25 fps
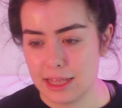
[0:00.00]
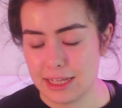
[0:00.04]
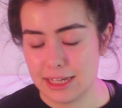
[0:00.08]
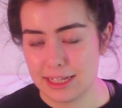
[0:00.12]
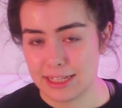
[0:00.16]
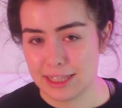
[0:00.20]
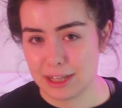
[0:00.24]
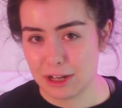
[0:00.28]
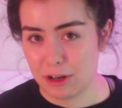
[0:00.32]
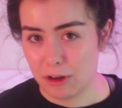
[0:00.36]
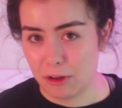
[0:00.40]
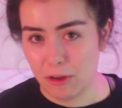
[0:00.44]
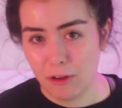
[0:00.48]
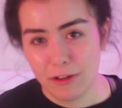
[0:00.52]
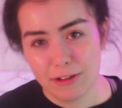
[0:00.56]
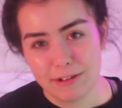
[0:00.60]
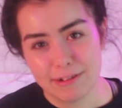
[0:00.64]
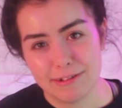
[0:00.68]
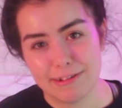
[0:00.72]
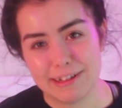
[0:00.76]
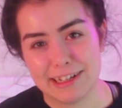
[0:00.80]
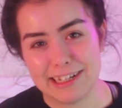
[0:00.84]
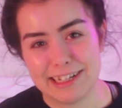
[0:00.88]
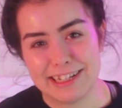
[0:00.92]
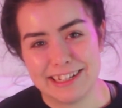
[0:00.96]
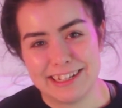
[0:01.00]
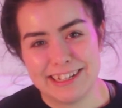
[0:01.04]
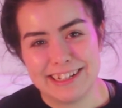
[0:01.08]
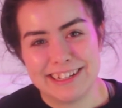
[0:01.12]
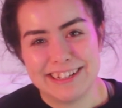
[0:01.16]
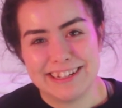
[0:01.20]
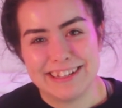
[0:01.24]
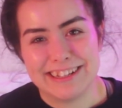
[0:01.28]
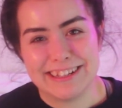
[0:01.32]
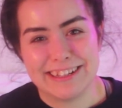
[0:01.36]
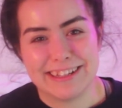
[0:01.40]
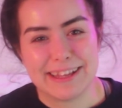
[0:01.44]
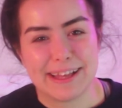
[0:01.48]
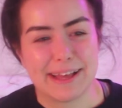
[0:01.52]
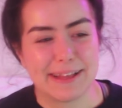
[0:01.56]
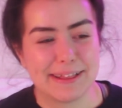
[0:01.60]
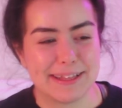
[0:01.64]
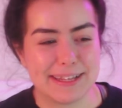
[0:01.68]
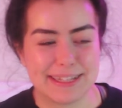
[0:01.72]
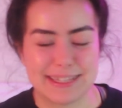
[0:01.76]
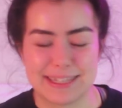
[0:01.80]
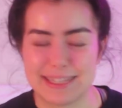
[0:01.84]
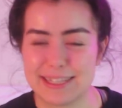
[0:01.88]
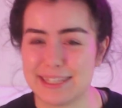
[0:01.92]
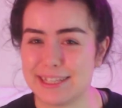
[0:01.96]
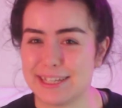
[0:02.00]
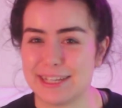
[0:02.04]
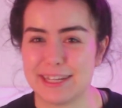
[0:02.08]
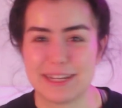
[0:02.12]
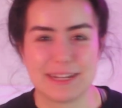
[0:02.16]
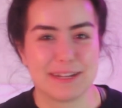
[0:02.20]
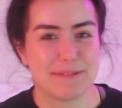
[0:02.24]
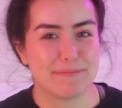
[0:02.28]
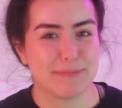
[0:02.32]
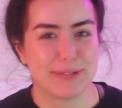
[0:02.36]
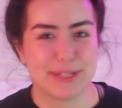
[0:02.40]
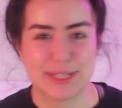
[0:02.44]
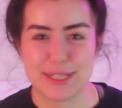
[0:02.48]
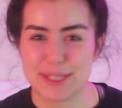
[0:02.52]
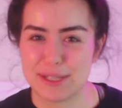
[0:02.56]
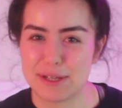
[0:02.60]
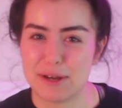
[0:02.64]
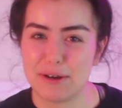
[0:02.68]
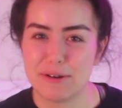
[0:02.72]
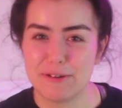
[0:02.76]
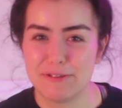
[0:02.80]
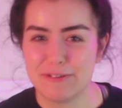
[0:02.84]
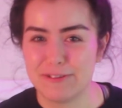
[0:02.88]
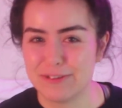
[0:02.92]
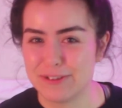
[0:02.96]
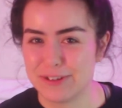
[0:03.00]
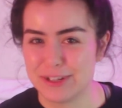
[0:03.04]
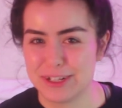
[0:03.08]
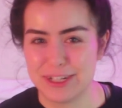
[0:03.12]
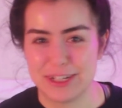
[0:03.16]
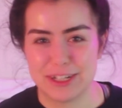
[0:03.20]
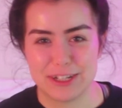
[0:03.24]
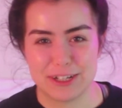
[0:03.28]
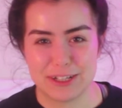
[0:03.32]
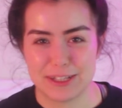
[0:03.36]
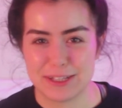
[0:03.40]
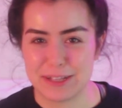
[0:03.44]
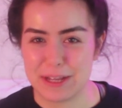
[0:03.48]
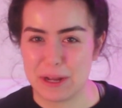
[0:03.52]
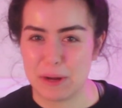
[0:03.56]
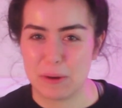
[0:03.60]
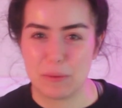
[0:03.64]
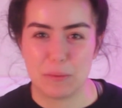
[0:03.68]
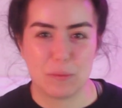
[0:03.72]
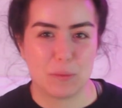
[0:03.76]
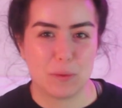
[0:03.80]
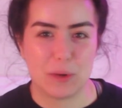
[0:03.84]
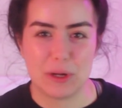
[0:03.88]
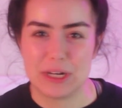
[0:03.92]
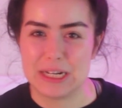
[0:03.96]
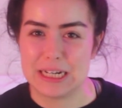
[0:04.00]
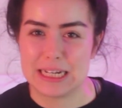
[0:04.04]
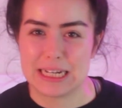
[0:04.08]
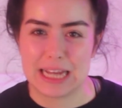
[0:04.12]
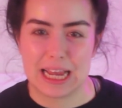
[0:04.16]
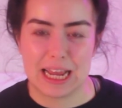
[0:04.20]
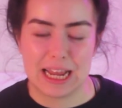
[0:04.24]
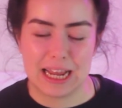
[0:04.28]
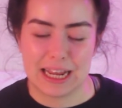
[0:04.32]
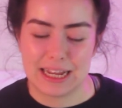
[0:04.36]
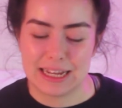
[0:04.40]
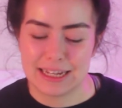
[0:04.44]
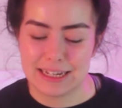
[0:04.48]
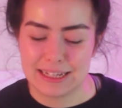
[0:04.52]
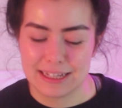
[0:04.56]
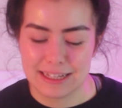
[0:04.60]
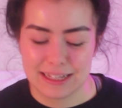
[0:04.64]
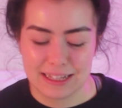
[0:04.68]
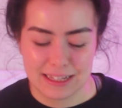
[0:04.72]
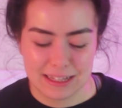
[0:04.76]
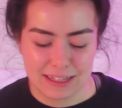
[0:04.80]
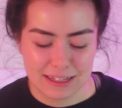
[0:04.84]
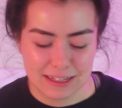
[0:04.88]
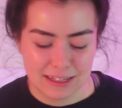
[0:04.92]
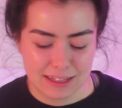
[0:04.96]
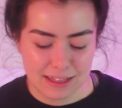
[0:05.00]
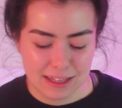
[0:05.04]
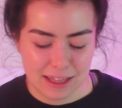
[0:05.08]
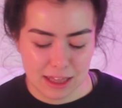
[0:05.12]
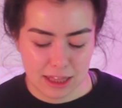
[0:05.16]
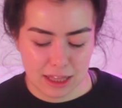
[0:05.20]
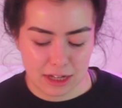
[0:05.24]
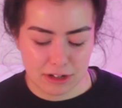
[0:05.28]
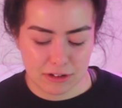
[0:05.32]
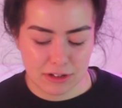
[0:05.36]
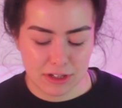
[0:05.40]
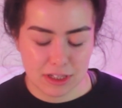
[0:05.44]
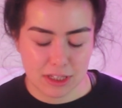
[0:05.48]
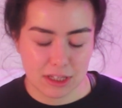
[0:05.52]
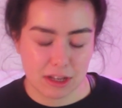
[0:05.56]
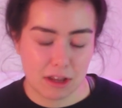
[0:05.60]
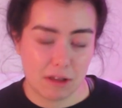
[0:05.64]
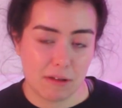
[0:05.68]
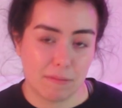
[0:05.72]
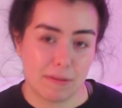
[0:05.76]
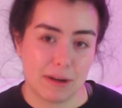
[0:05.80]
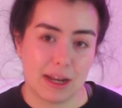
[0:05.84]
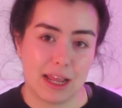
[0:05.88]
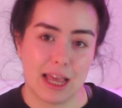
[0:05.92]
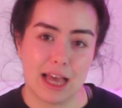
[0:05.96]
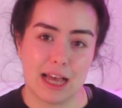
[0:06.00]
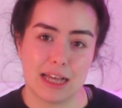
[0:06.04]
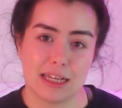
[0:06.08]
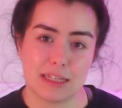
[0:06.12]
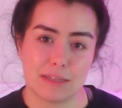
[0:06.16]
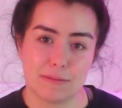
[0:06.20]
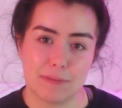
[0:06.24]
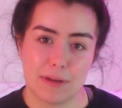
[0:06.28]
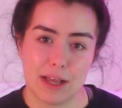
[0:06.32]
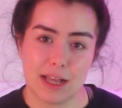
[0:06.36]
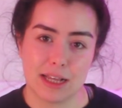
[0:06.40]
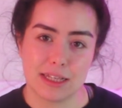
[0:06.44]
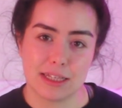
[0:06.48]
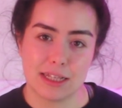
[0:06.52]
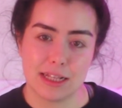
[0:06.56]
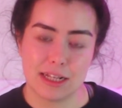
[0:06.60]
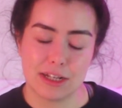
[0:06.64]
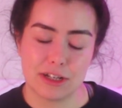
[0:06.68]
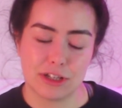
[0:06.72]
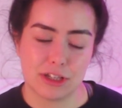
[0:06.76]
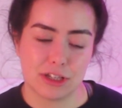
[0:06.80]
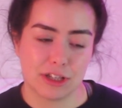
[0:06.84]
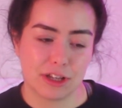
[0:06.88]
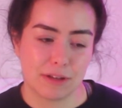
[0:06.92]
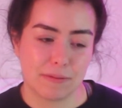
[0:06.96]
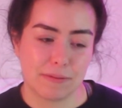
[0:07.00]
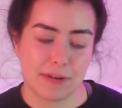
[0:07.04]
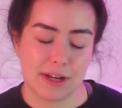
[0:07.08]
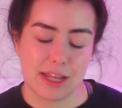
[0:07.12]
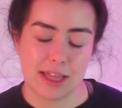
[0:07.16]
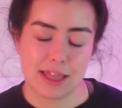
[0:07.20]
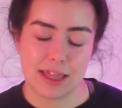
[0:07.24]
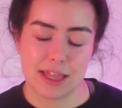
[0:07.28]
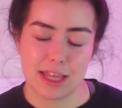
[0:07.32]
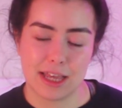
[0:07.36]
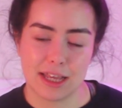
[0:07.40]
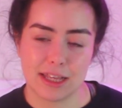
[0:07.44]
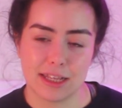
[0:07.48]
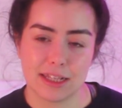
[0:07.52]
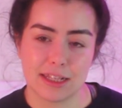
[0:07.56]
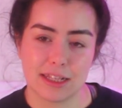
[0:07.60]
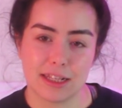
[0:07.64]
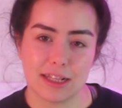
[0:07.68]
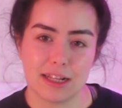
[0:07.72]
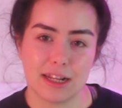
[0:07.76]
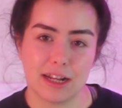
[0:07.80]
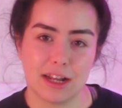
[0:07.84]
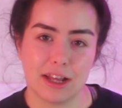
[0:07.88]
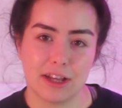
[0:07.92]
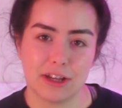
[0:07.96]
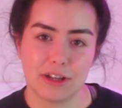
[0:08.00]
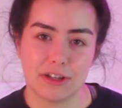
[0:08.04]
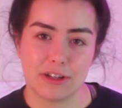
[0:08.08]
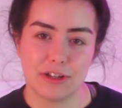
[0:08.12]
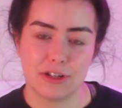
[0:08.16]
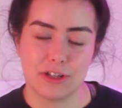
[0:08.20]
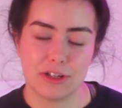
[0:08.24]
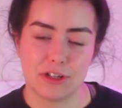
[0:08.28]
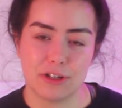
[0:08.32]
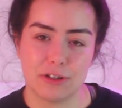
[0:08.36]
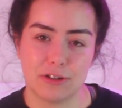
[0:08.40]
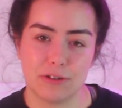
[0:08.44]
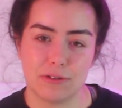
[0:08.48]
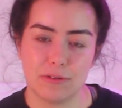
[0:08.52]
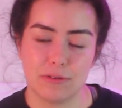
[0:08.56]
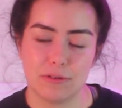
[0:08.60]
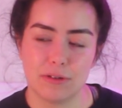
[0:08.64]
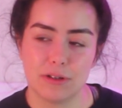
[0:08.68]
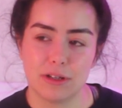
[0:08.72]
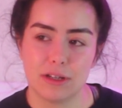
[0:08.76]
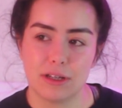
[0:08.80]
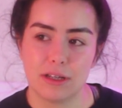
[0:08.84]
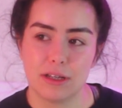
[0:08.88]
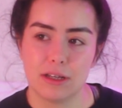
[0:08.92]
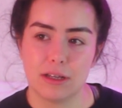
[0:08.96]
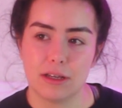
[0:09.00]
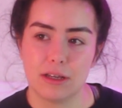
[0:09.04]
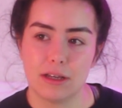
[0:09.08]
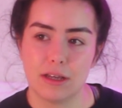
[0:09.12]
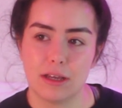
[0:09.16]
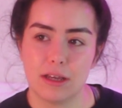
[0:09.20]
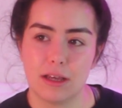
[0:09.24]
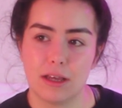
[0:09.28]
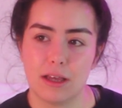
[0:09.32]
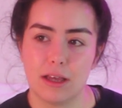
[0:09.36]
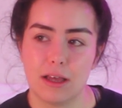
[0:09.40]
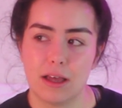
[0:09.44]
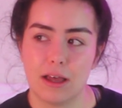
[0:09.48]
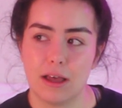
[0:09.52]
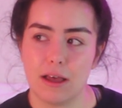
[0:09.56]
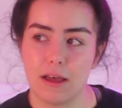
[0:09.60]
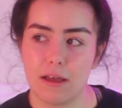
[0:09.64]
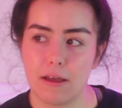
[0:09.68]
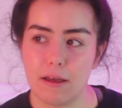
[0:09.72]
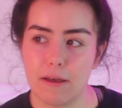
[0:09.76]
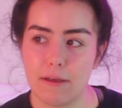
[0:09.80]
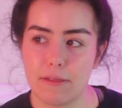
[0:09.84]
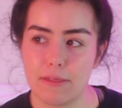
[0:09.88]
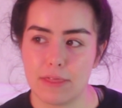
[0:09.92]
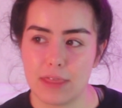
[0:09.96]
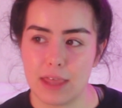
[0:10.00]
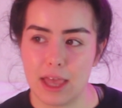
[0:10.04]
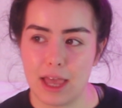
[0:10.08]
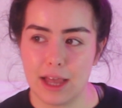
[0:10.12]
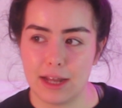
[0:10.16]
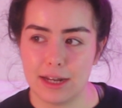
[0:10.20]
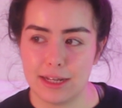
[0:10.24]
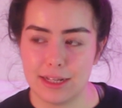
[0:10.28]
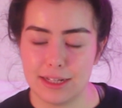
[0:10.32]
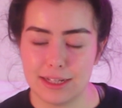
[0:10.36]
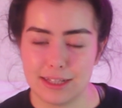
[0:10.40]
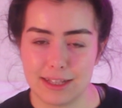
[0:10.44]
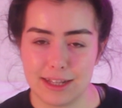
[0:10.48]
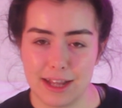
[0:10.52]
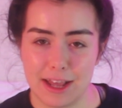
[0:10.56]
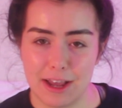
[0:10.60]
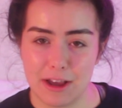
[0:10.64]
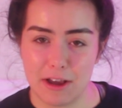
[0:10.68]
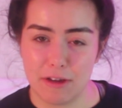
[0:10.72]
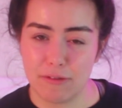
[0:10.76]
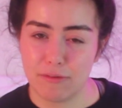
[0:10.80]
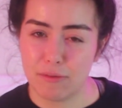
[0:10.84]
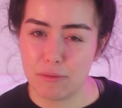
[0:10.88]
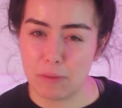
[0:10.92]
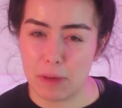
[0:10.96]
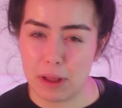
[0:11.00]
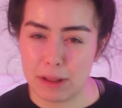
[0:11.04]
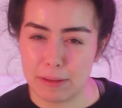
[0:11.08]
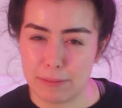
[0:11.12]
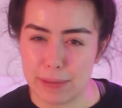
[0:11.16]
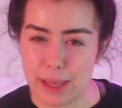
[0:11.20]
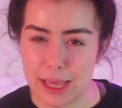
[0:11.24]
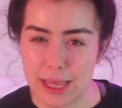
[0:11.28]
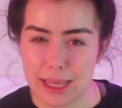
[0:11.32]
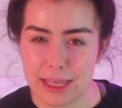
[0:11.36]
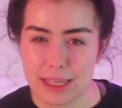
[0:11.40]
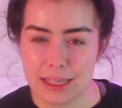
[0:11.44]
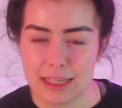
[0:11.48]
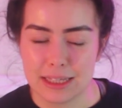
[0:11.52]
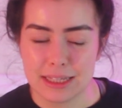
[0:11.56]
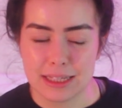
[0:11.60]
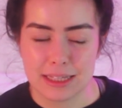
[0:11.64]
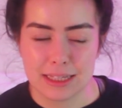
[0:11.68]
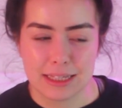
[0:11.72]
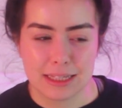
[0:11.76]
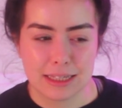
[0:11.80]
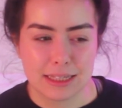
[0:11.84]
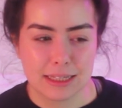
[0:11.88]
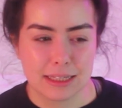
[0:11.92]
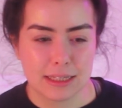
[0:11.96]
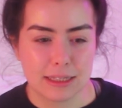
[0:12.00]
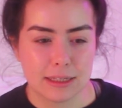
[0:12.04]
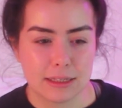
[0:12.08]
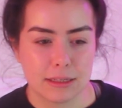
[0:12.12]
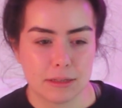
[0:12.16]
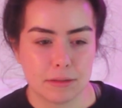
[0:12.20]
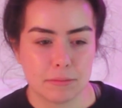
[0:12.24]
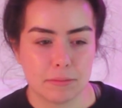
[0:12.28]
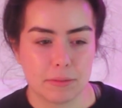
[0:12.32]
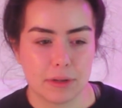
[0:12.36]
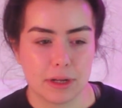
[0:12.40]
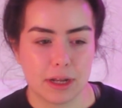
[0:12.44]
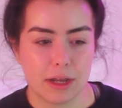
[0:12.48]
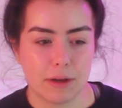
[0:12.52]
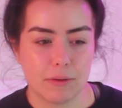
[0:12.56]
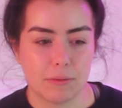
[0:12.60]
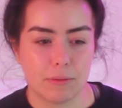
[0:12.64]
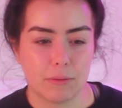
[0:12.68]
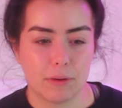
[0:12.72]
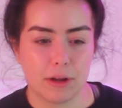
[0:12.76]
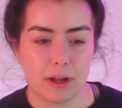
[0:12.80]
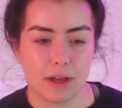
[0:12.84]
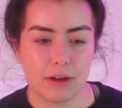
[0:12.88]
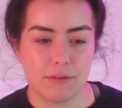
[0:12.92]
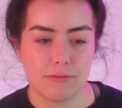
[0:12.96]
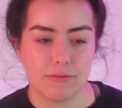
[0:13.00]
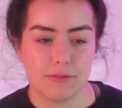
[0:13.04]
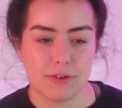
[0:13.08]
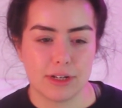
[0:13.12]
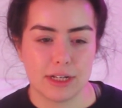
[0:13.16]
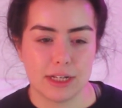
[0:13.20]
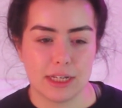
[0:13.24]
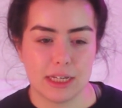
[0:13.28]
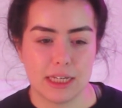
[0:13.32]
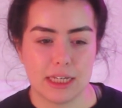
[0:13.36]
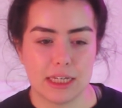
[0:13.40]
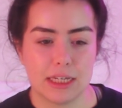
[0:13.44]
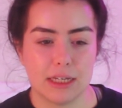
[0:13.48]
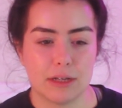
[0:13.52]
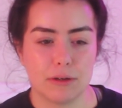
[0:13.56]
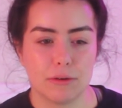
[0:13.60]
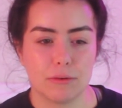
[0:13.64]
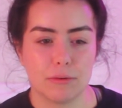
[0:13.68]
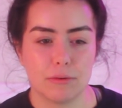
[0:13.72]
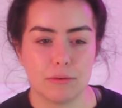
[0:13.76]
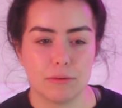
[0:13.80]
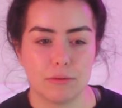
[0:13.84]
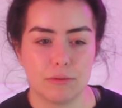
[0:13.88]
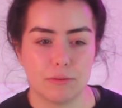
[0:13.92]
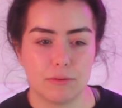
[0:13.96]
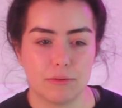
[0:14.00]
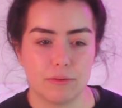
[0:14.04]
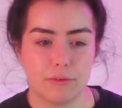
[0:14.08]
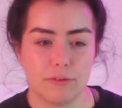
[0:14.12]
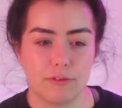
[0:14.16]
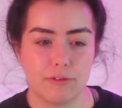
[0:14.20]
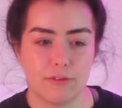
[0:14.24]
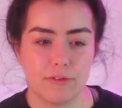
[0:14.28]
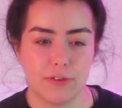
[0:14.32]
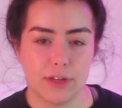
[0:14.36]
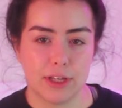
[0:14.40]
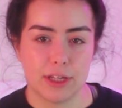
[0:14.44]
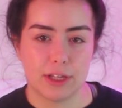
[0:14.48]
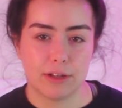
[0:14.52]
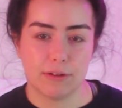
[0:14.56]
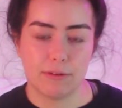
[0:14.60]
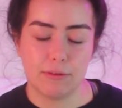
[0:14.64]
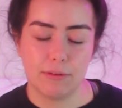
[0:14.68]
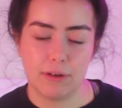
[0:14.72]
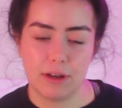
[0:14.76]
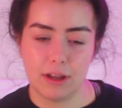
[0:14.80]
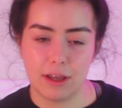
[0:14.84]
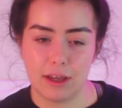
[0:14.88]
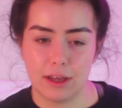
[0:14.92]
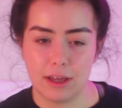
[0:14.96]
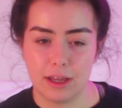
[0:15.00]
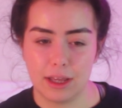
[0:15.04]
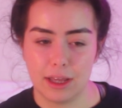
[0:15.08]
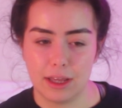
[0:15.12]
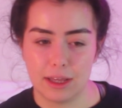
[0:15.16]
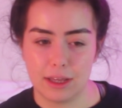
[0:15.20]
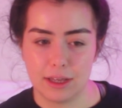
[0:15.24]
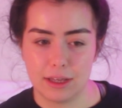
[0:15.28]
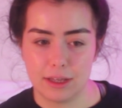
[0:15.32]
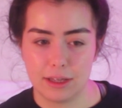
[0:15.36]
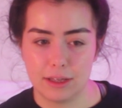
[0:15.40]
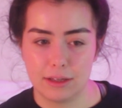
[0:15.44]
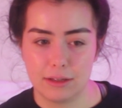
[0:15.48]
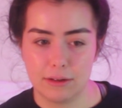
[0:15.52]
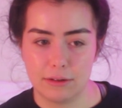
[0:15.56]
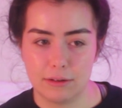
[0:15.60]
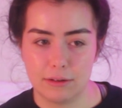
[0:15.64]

it's a lot. This isn't going to be solved in just like one day. There are so many aspects and there's so many things that I can do that it's like overwhelming. But what I really feel like